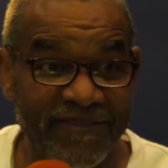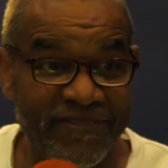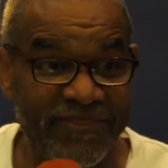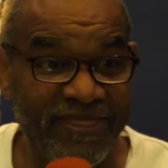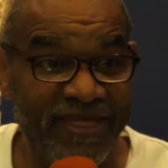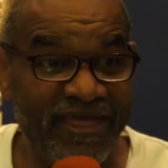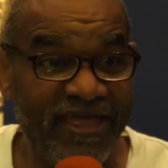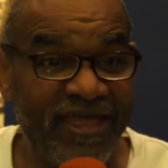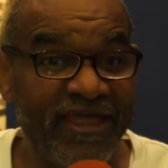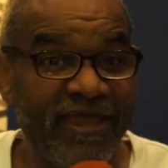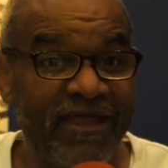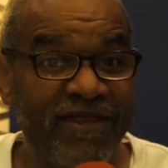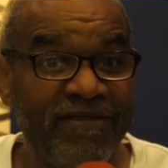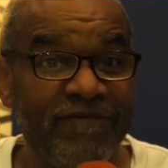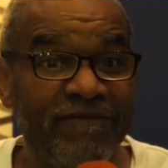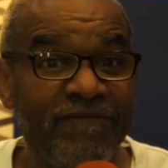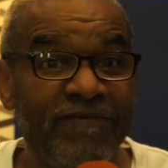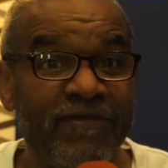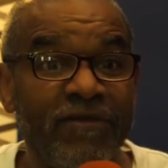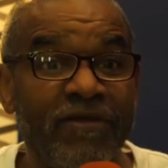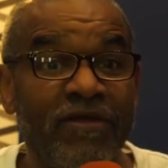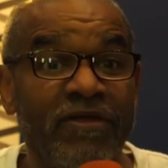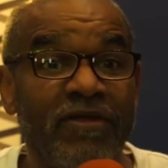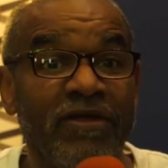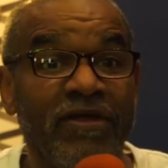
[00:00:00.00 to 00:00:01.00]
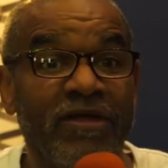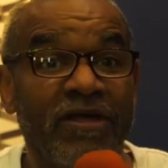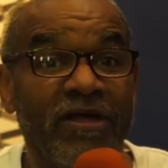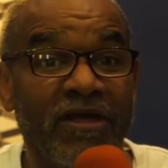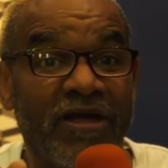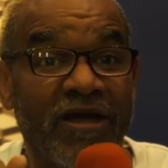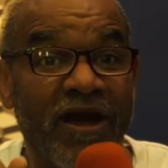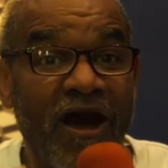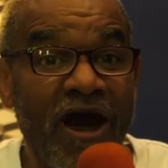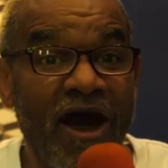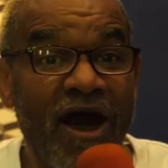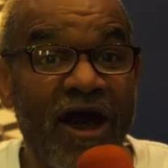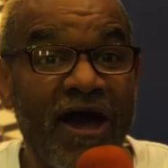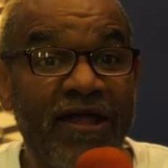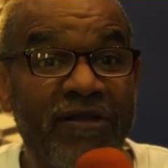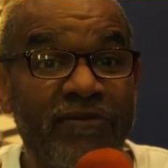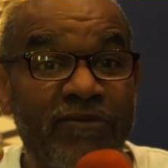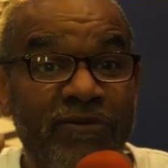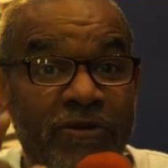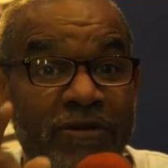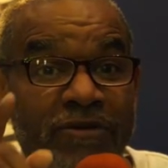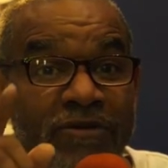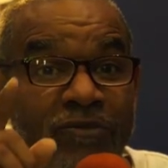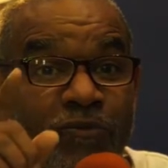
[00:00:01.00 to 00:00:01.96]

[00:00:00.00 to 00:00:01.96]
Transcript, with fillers: then God